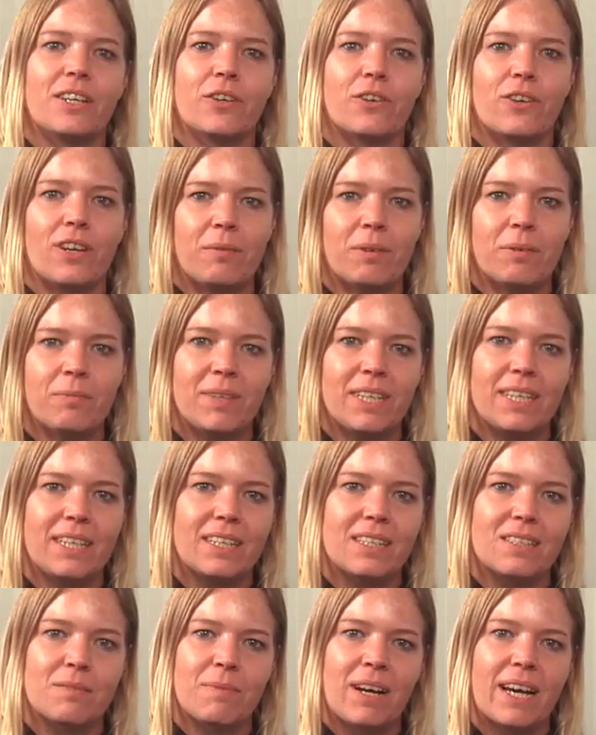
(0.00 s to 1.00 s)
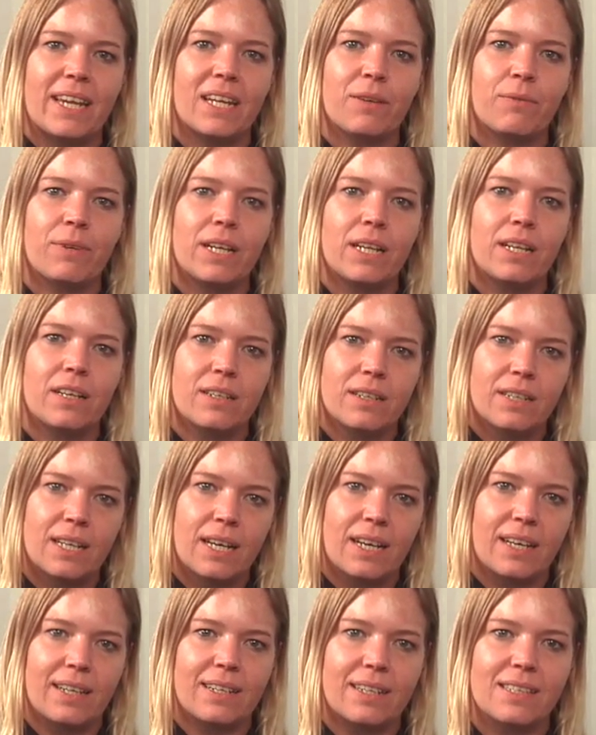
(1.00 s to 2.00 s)
Creamer Media's Mining Weekly
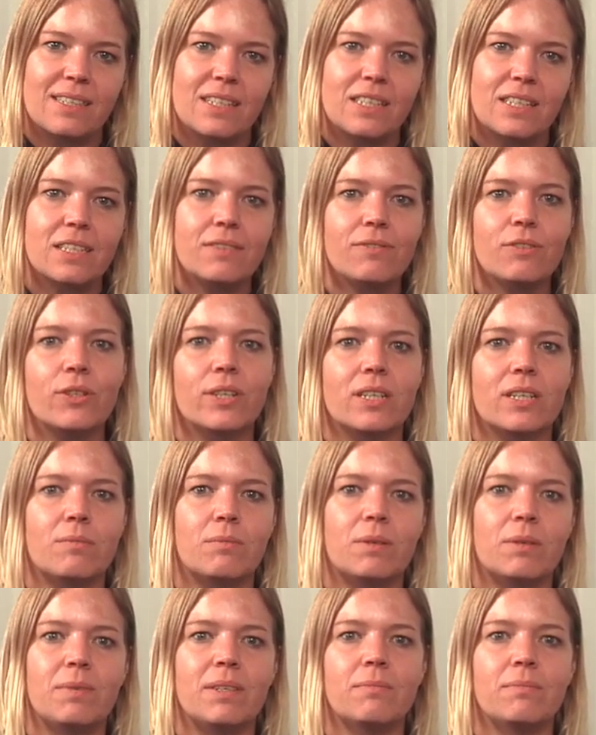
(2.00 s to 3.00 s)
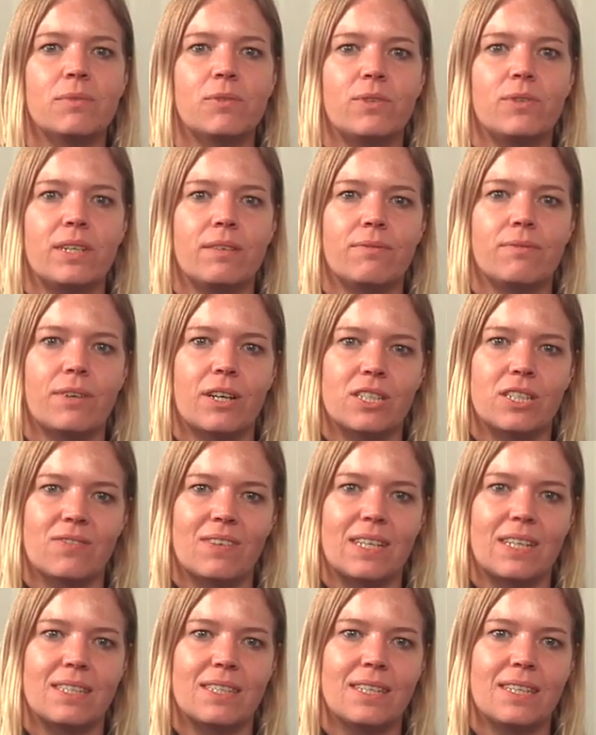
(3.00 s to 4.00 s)
Online is interviewing Namibian Marine
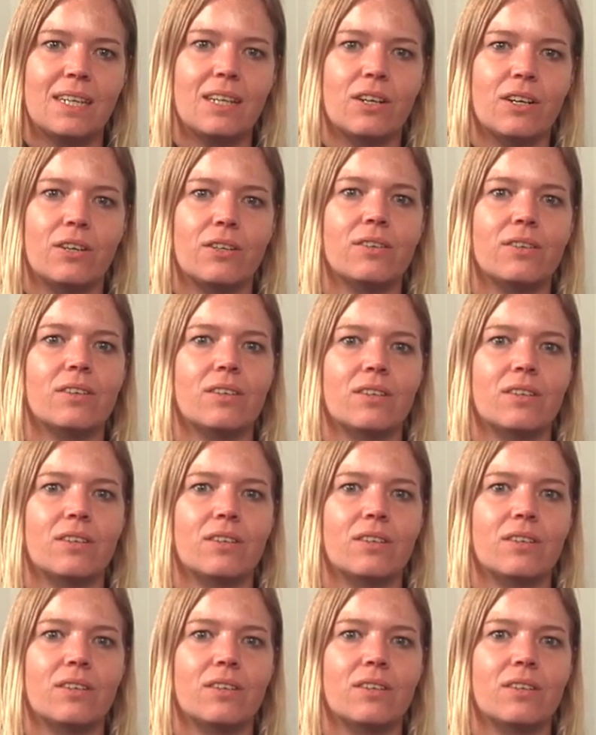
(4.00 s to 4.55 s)
Phosphate CEO